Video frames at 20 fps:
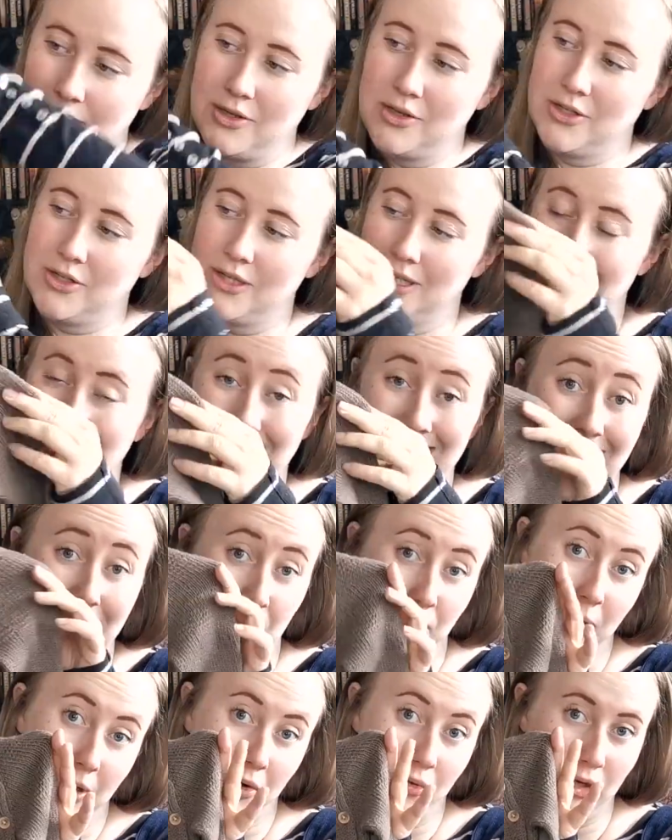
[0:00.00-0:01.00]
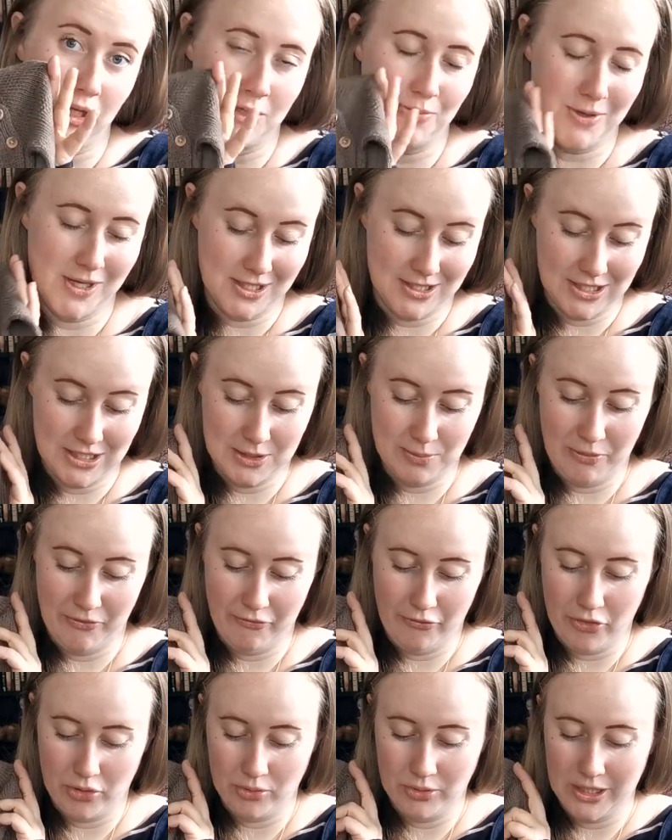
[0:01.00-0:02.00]
It's a little bit creased because it's been
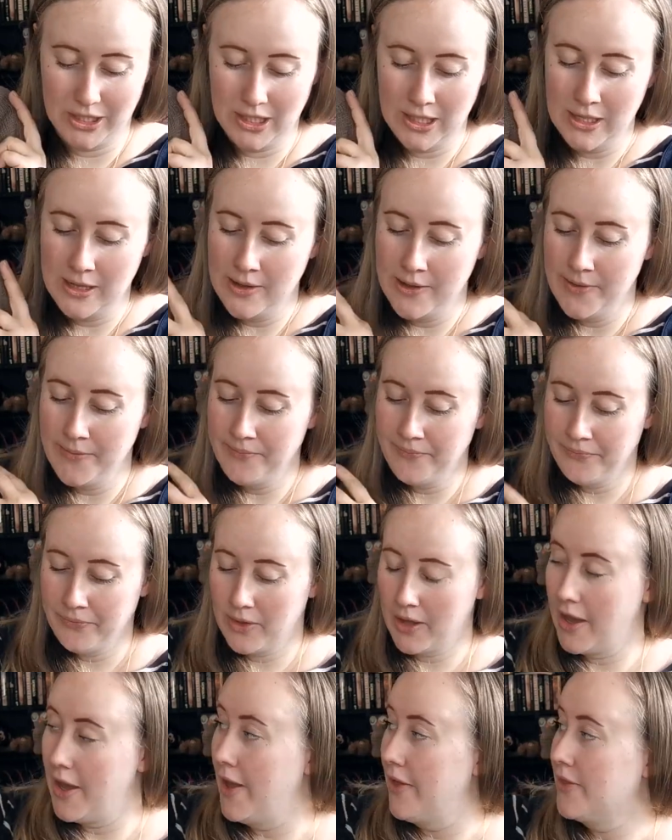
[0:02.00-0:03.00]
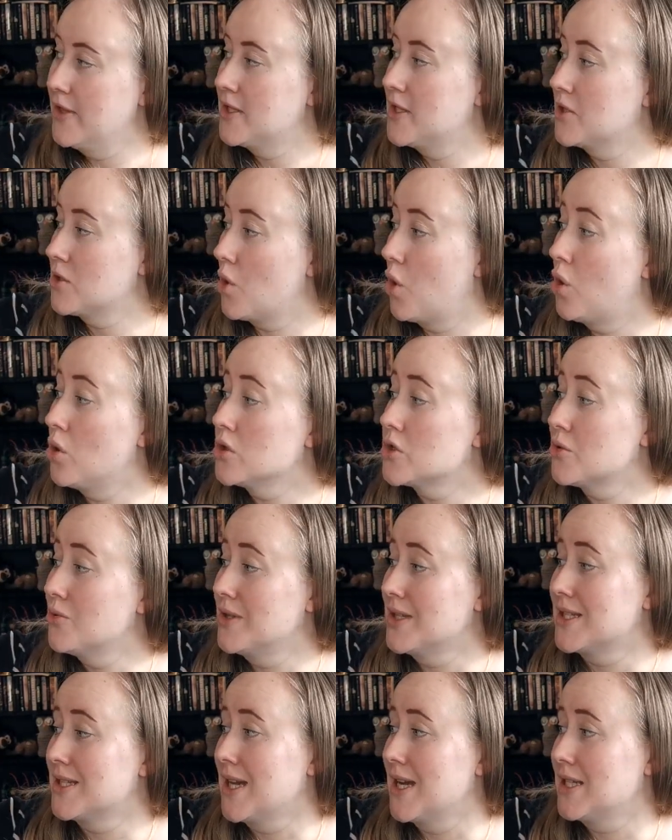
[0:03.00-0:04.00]
folded. This is also
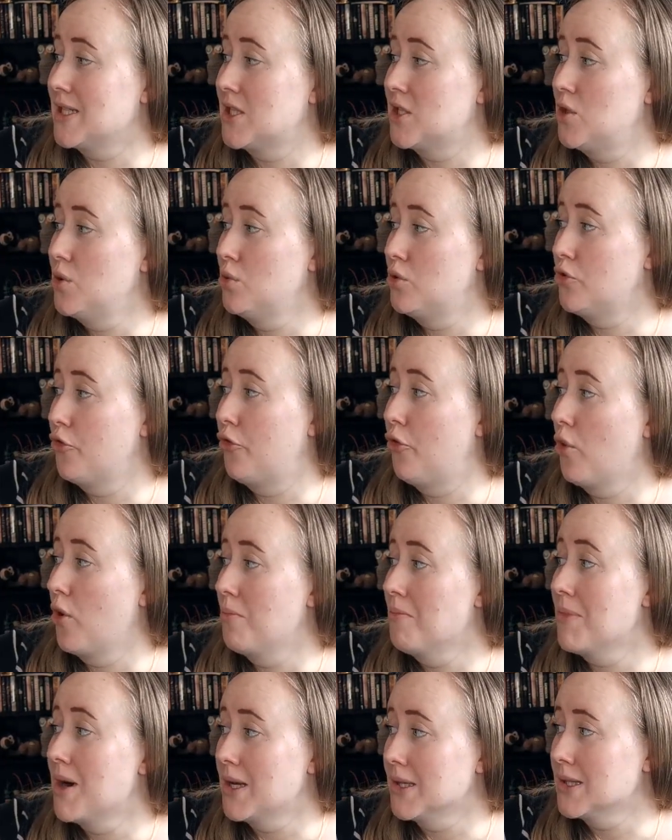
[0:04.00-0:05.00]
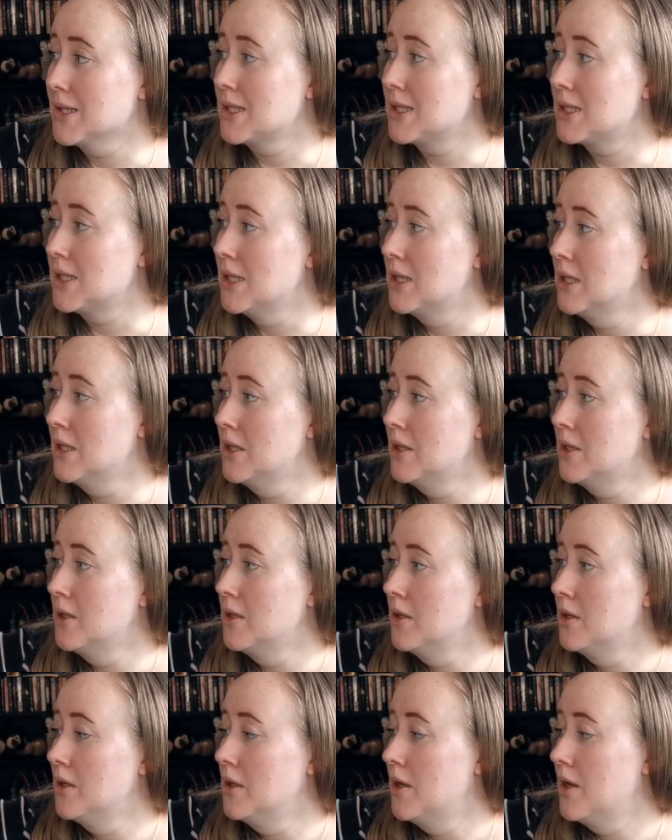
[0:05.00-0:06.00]
in the size 2 to 4 months.
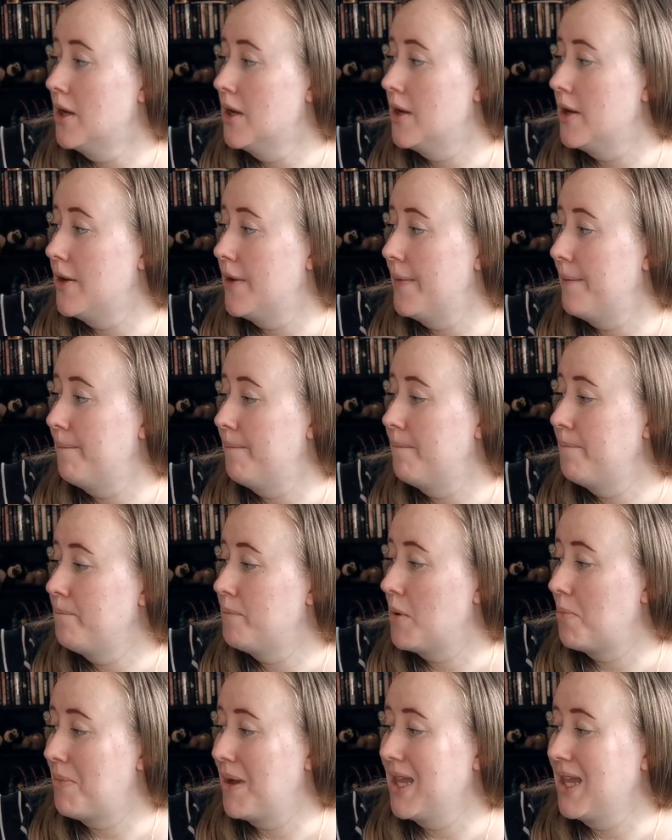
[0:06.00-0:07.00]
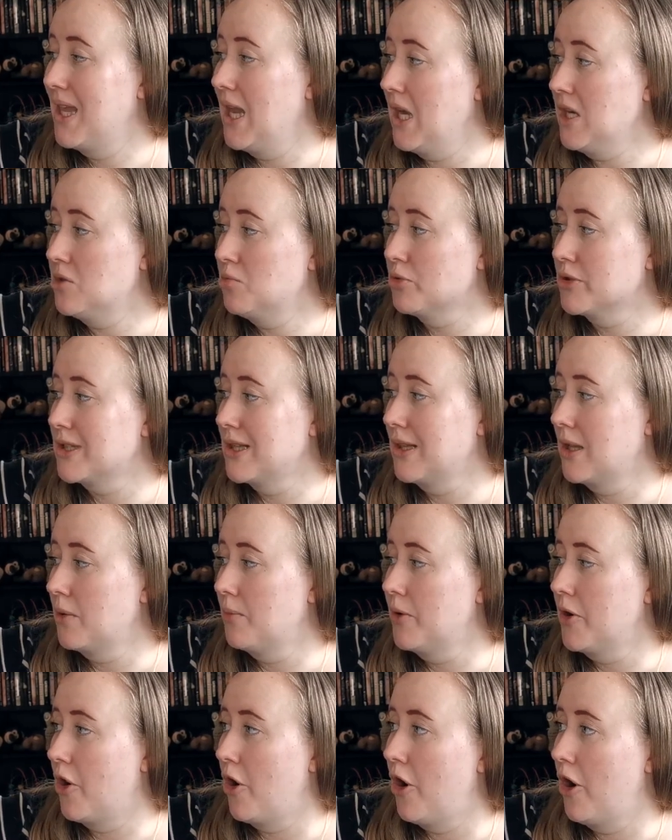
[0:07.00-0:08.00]
But my gauge was a little
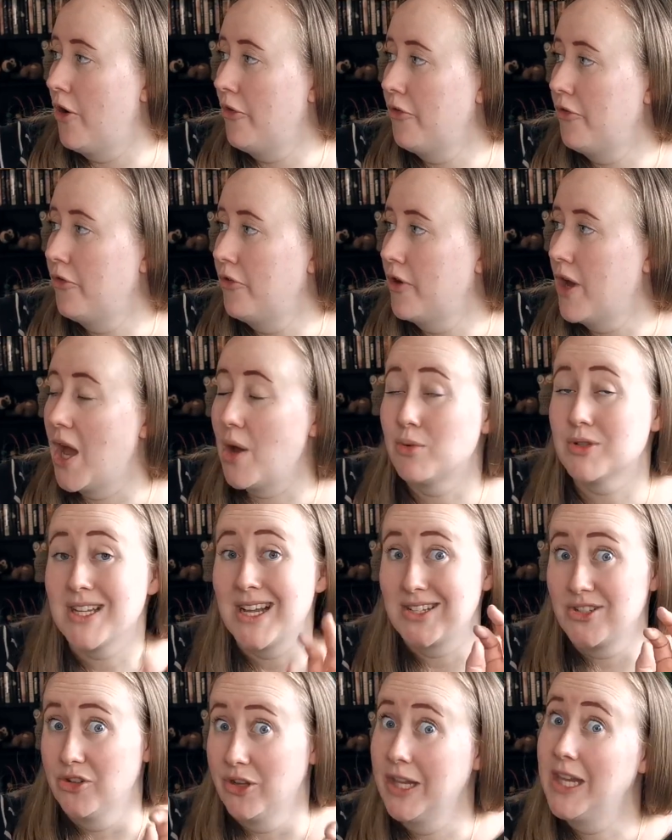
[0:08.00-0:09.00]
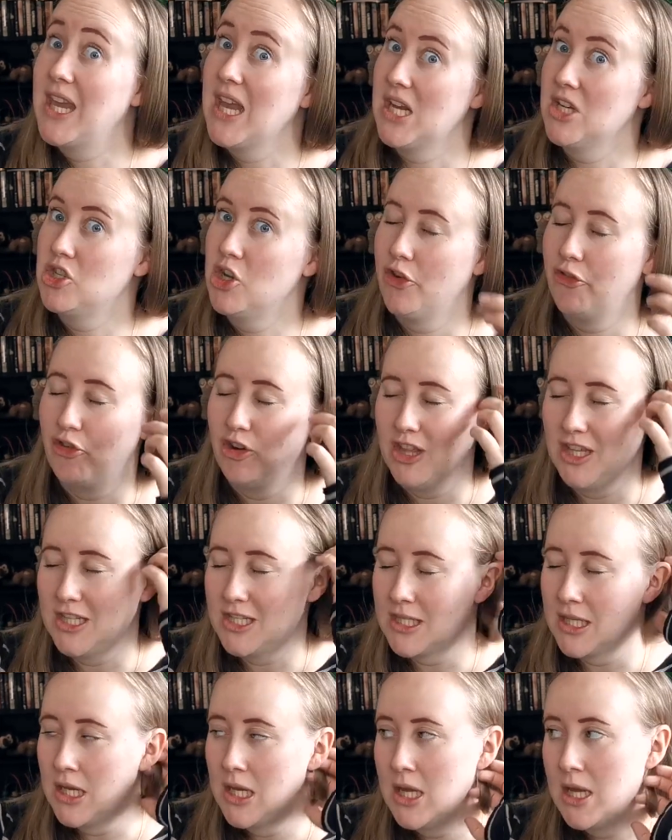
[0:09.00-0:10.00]
bit off. I was actually gauging for
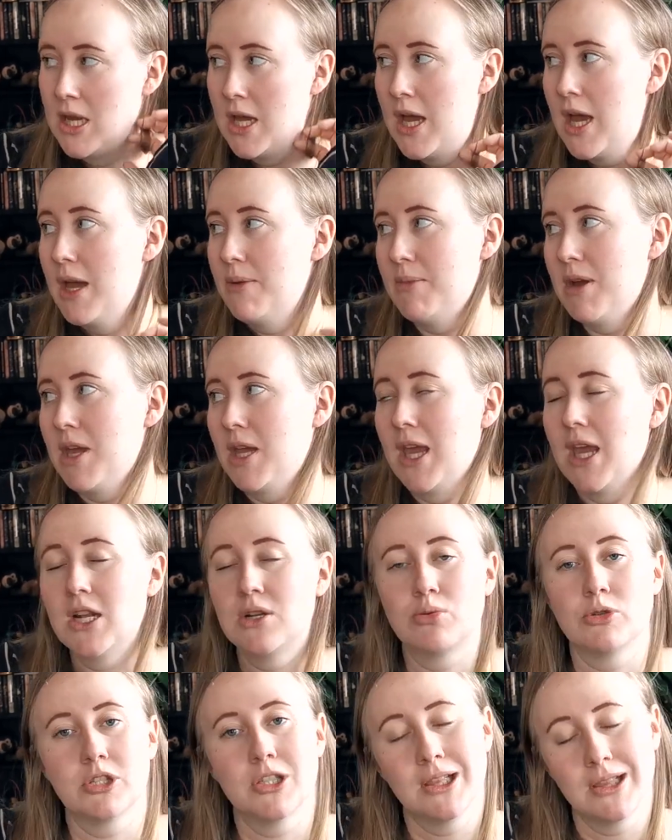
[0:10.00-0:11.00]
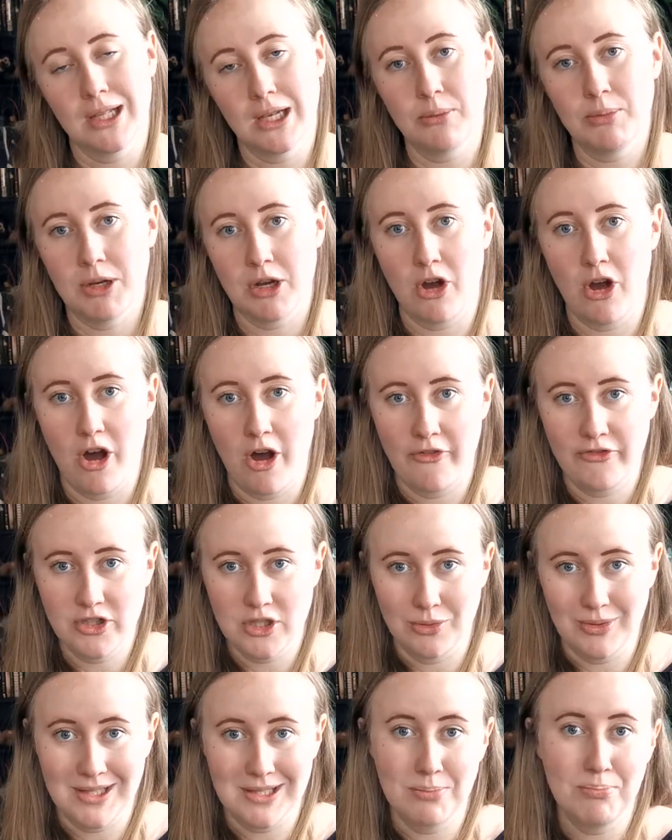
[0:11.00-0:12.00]
these. And my gauge was a little bit off,
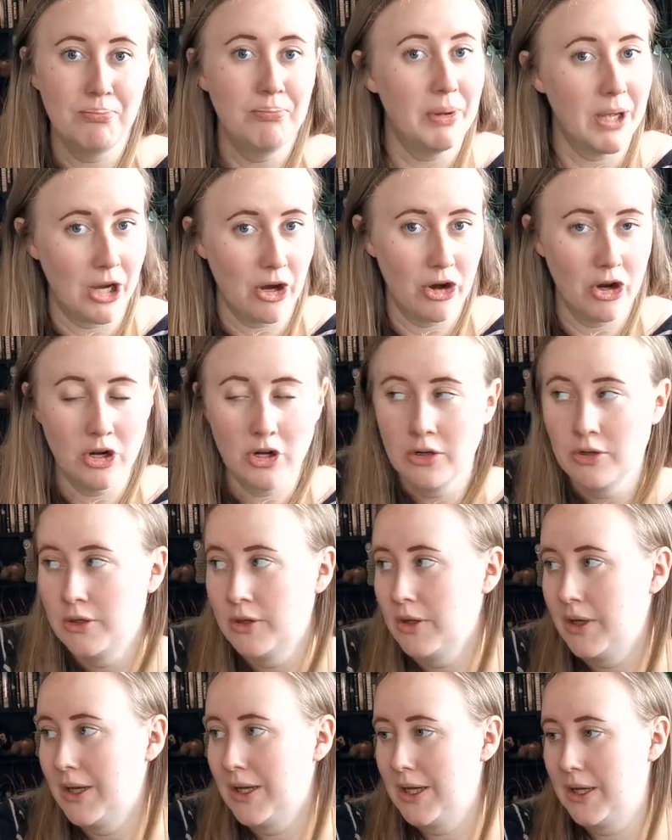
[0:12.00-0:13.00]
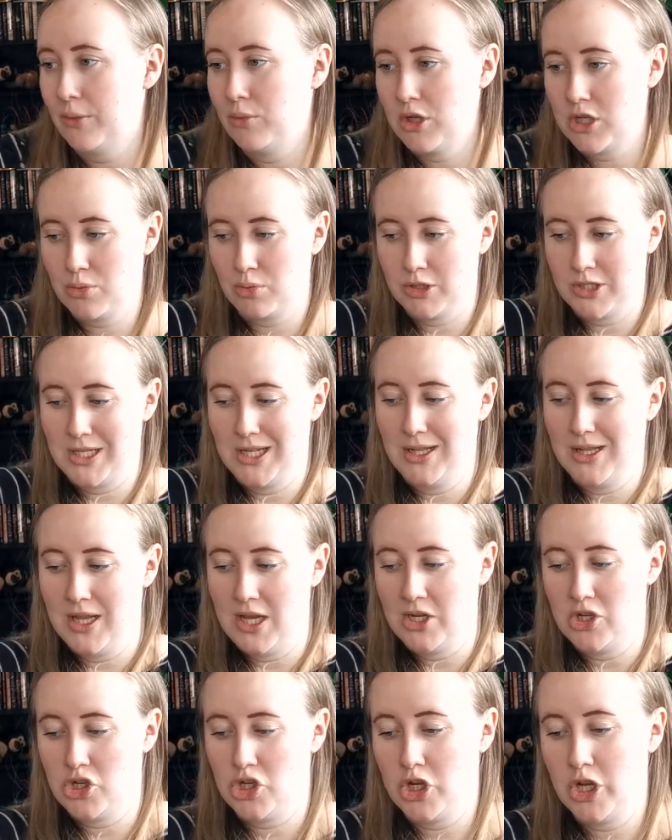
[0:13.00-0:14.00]
so it's bigger, which was the
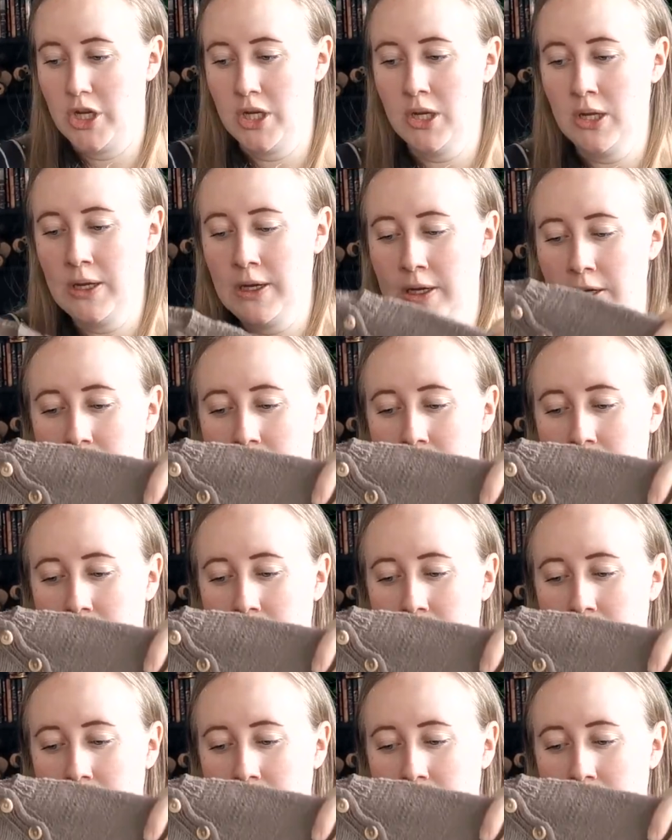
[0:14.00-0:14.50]
intention.